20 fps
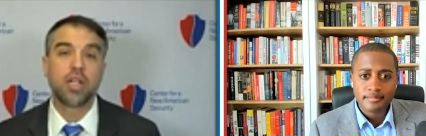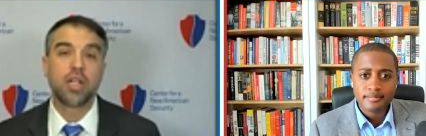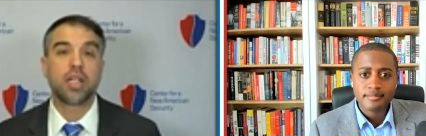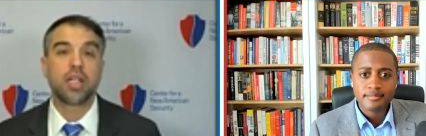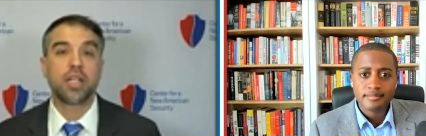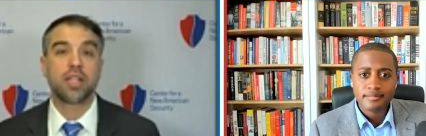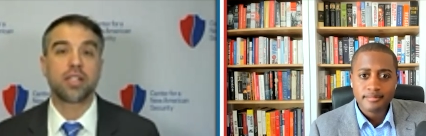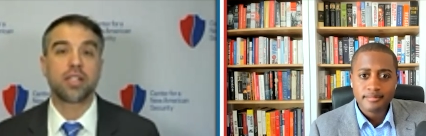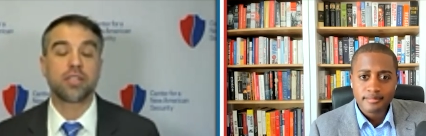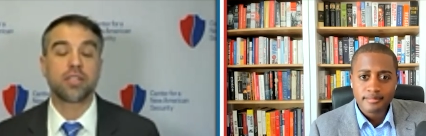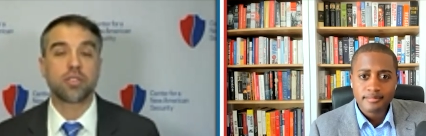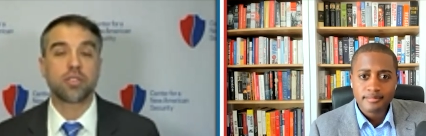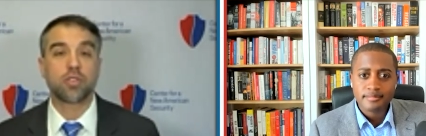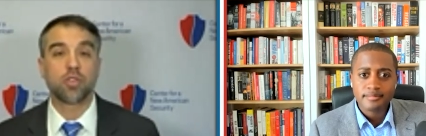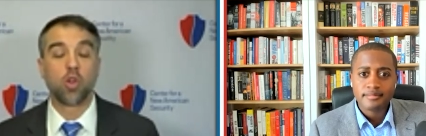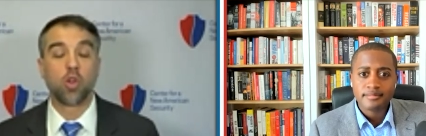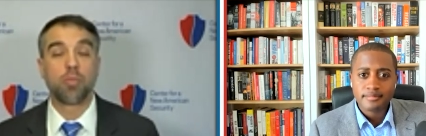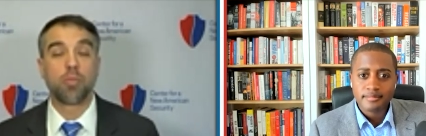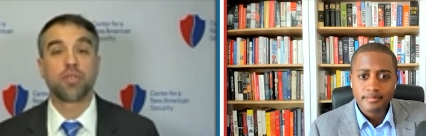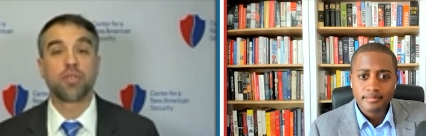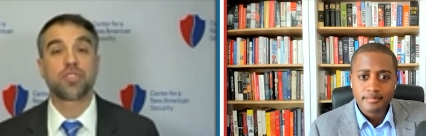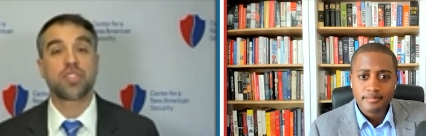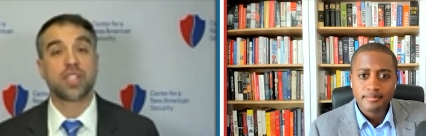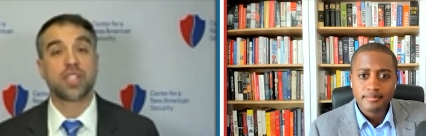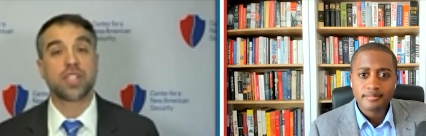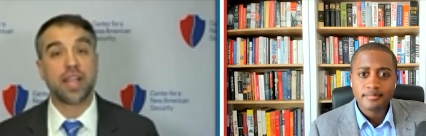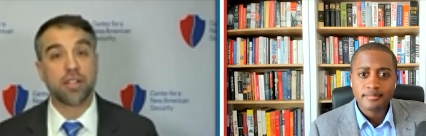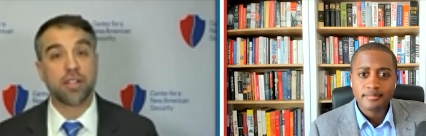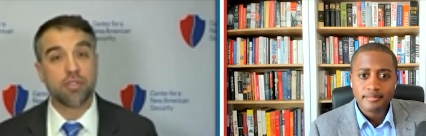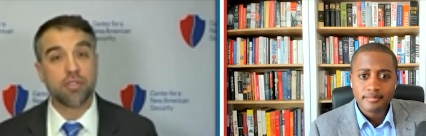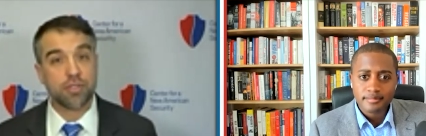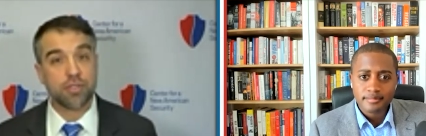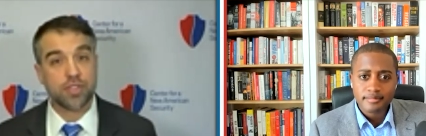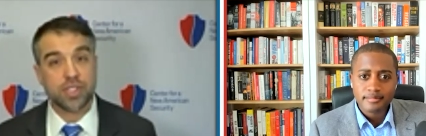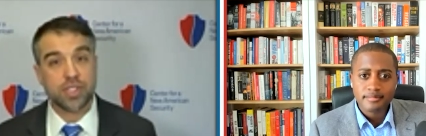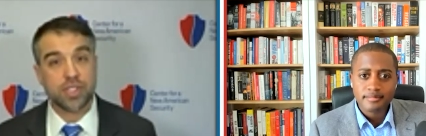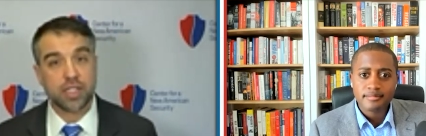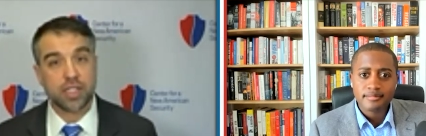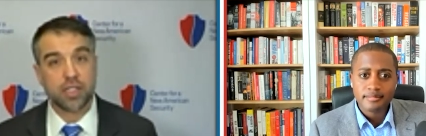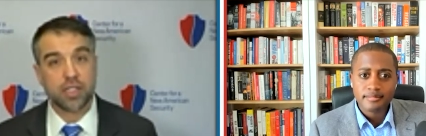Speaker 1: in global standard
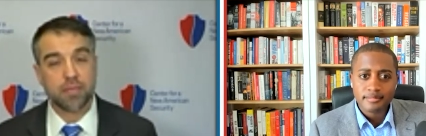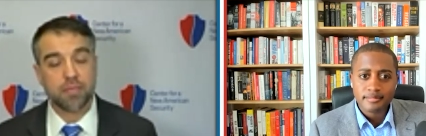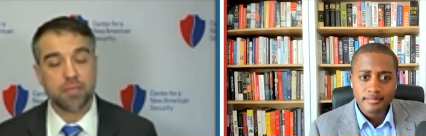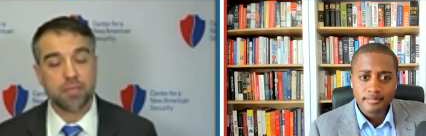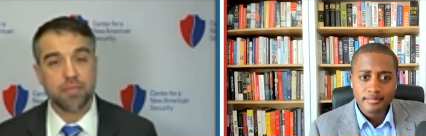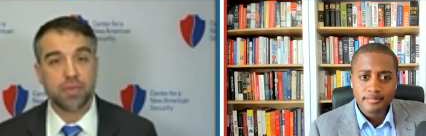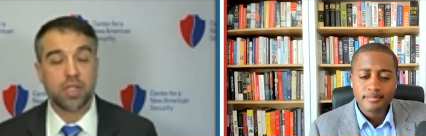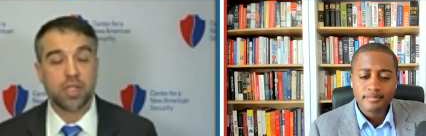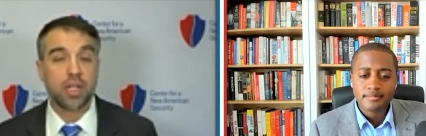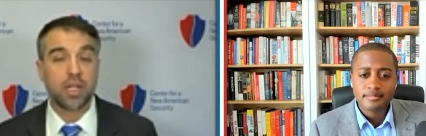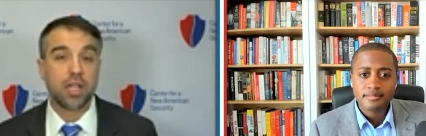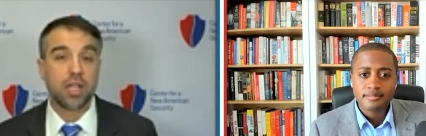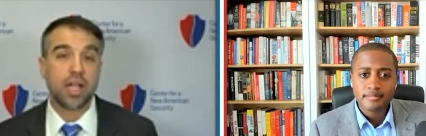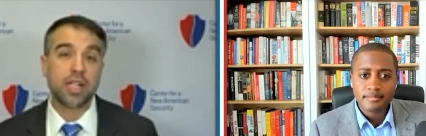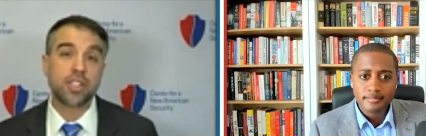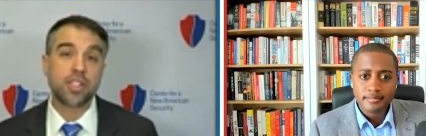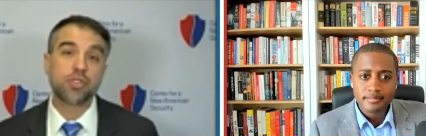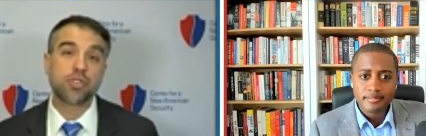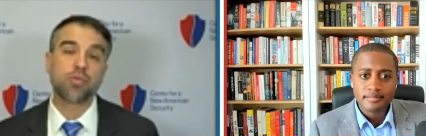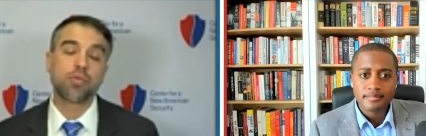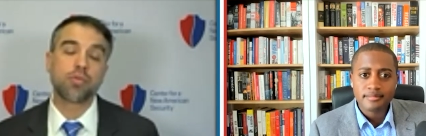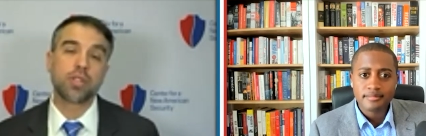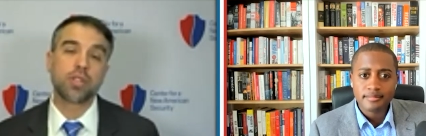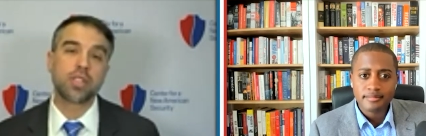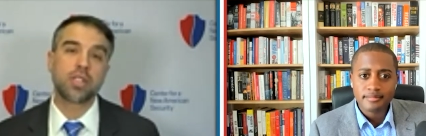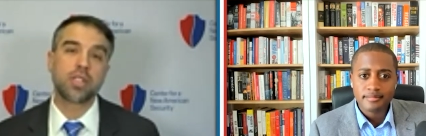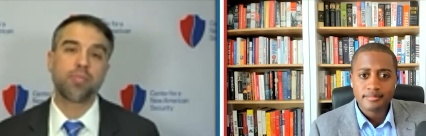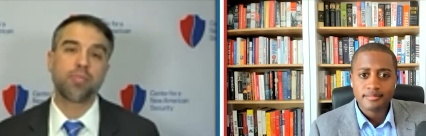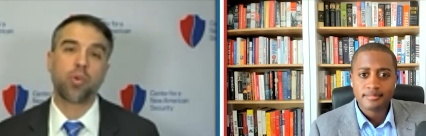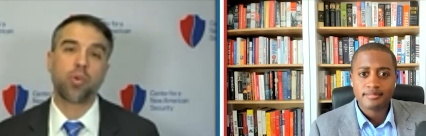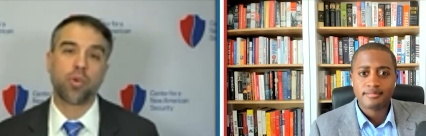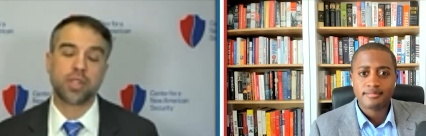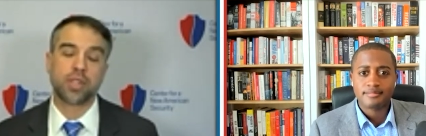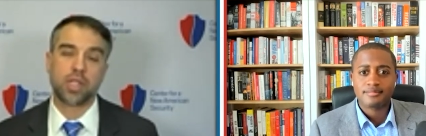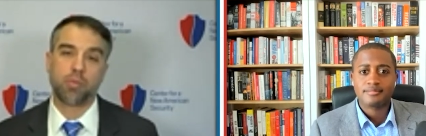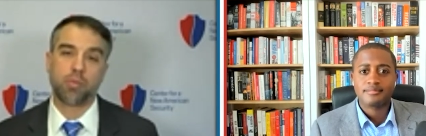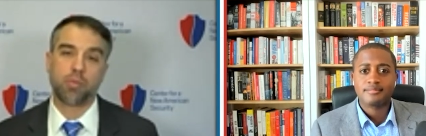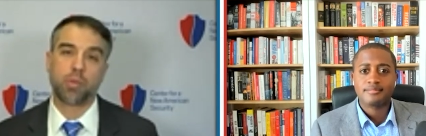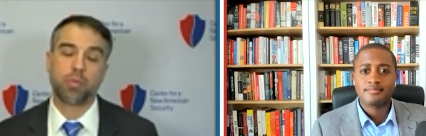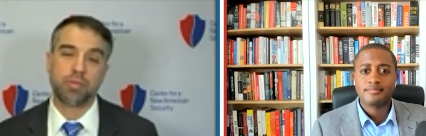setting and it's really important
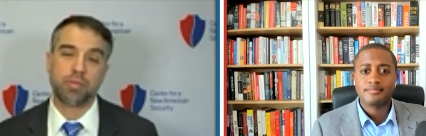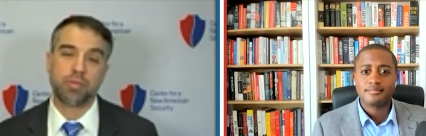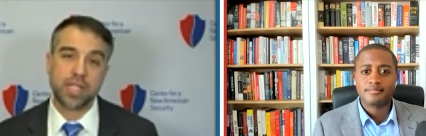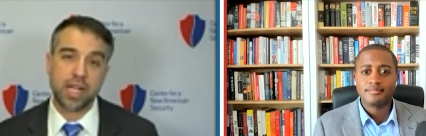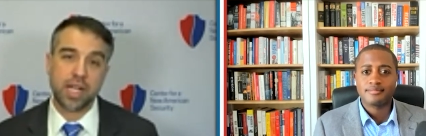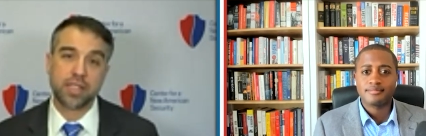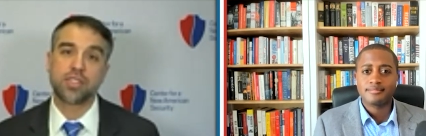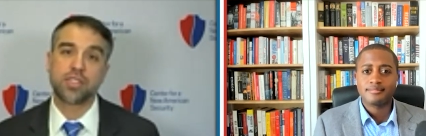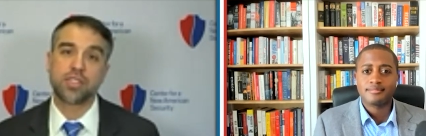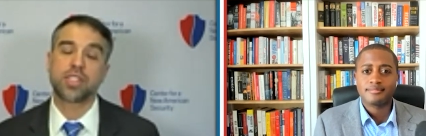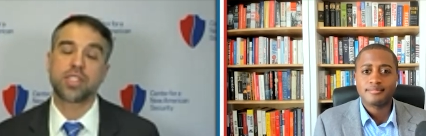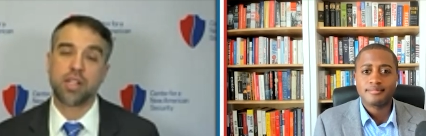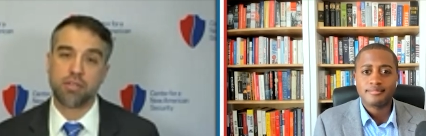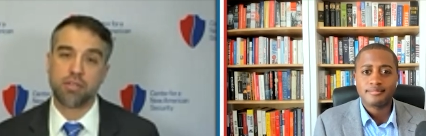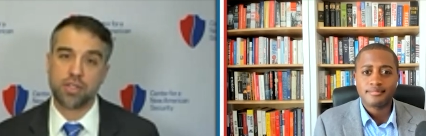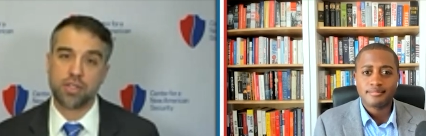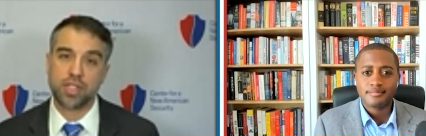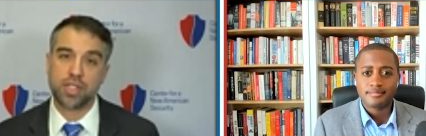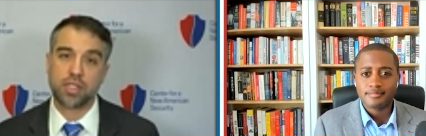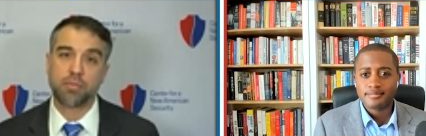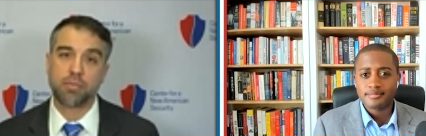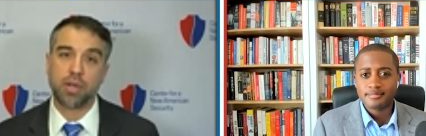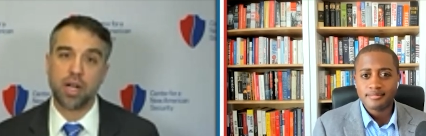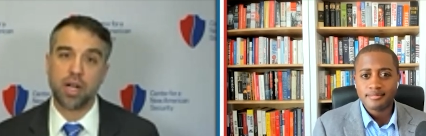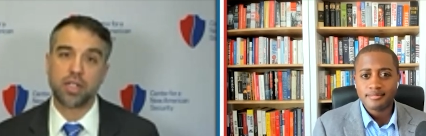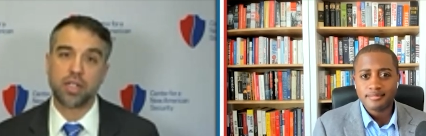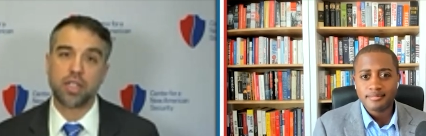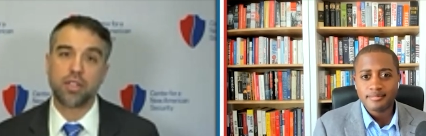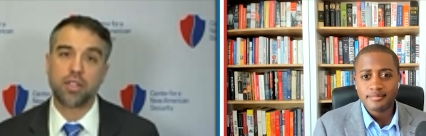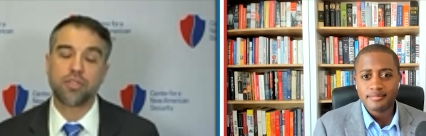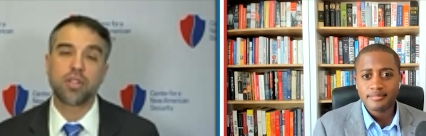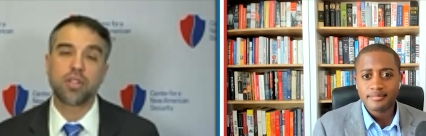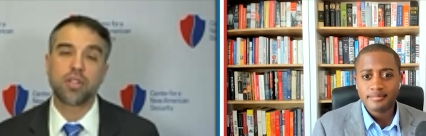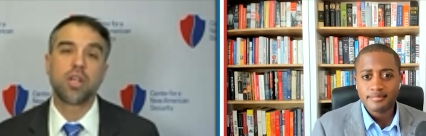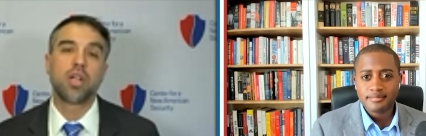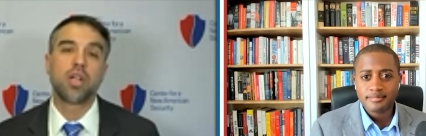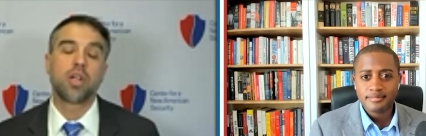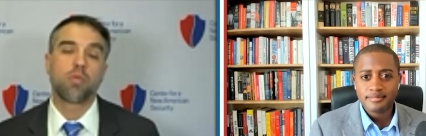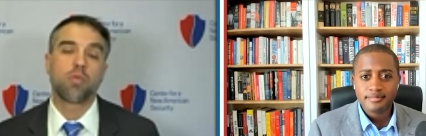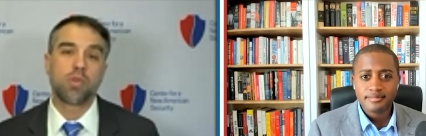that we protect these standard setting bodies.
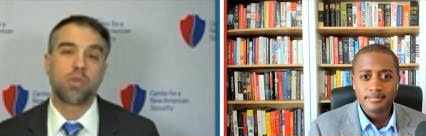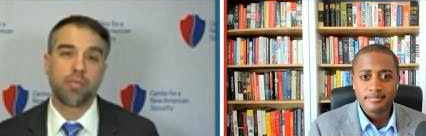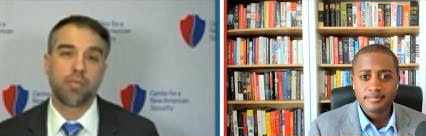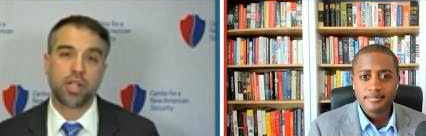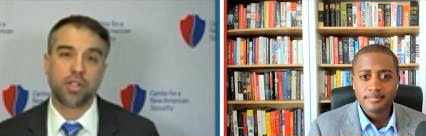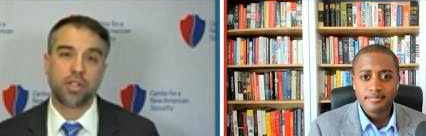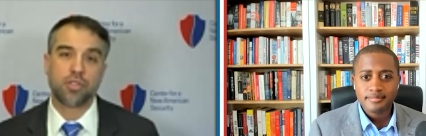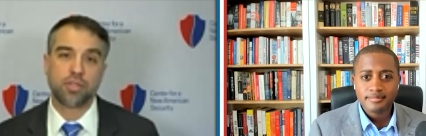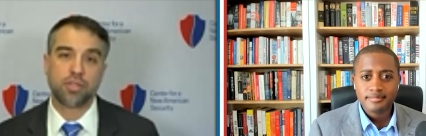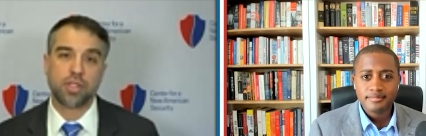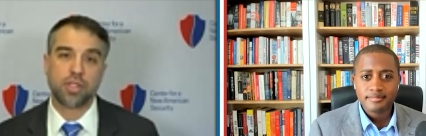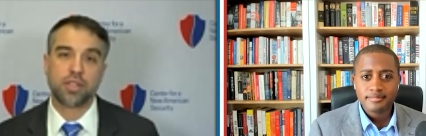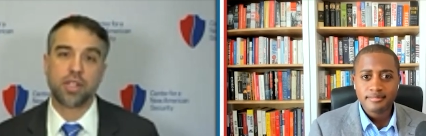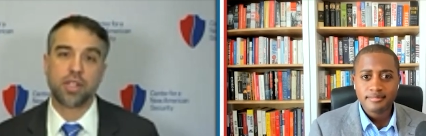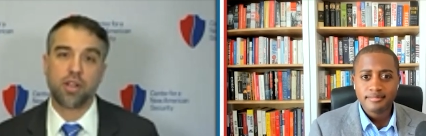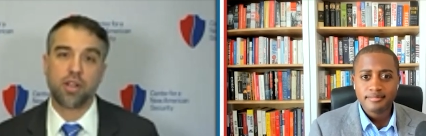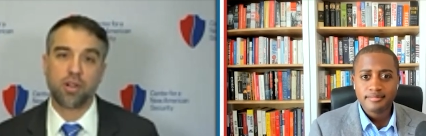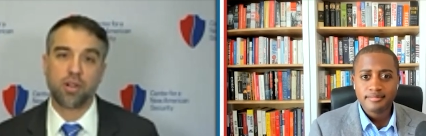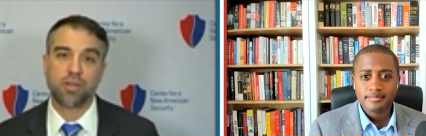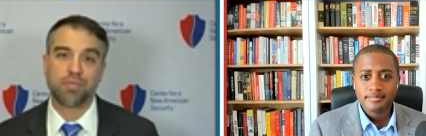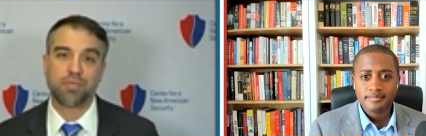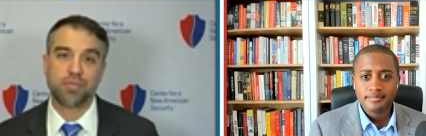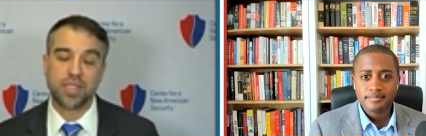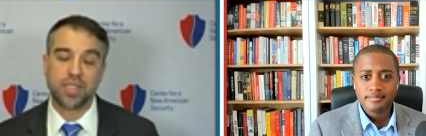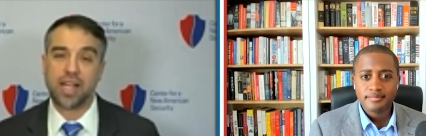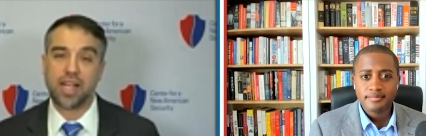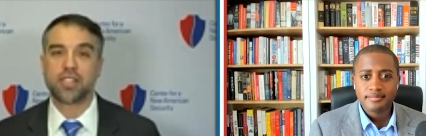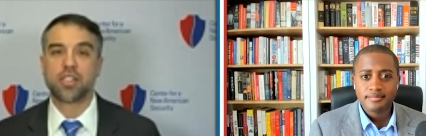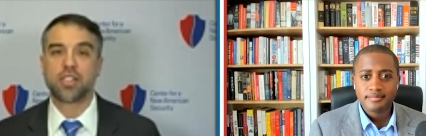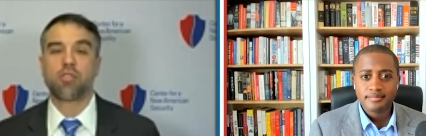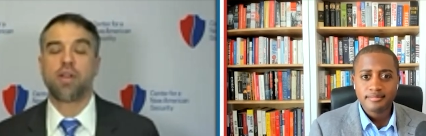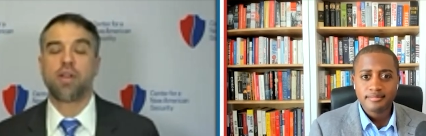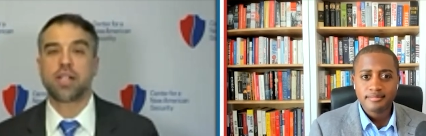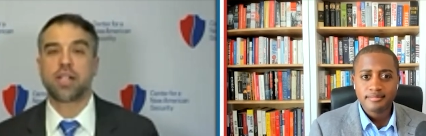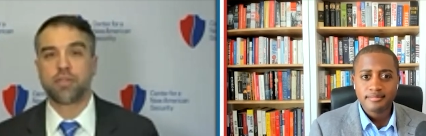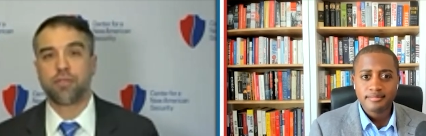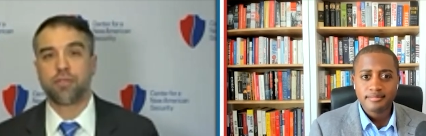We make sure that they are technocratic